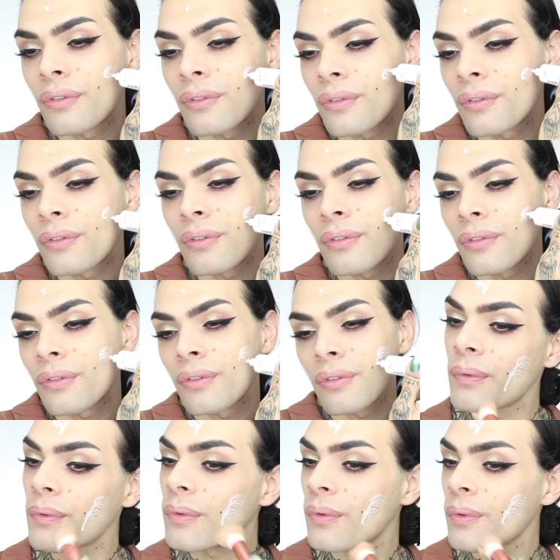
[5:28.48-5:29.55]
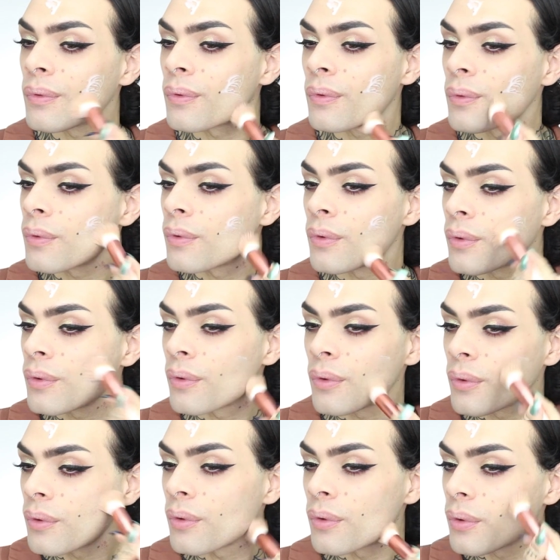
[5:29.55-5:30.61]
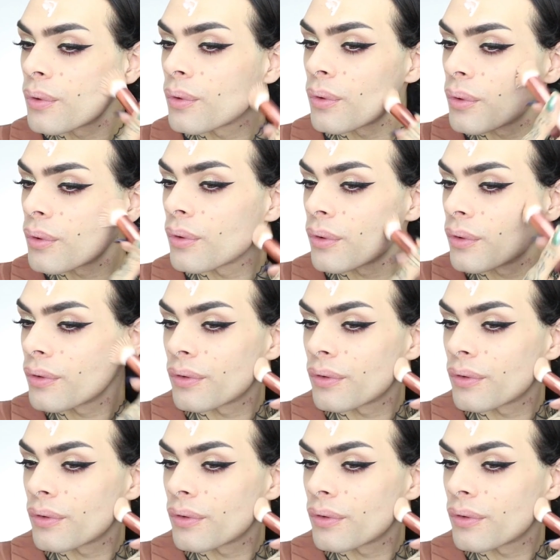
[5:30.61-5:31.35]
it is blended, it's pretty